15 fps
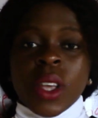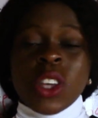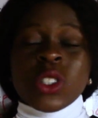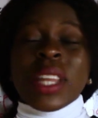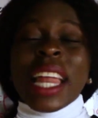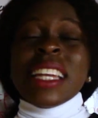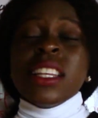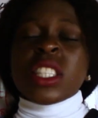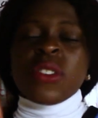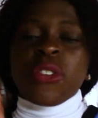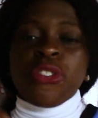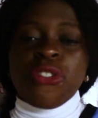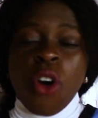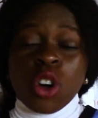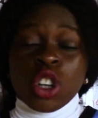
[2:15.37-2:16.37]
So that is the
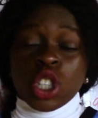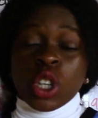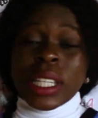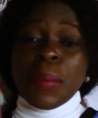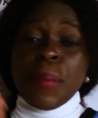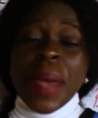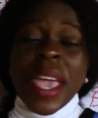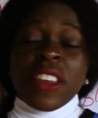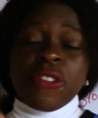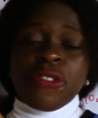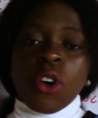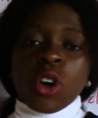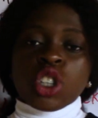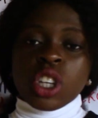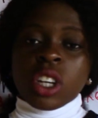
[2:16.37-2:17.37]
function, the main
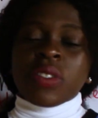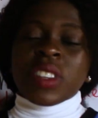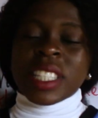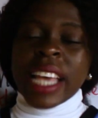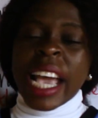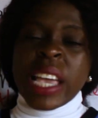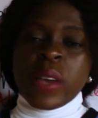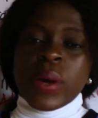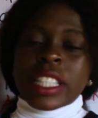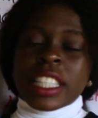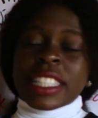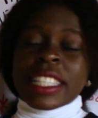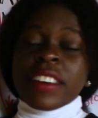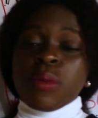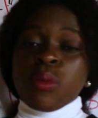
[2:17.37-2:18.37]
function of the
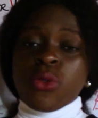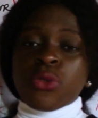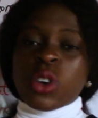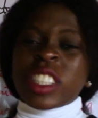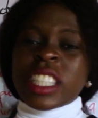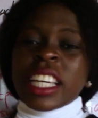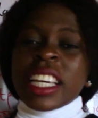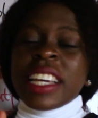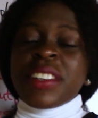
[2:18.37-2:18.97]
diuretic. They remove what?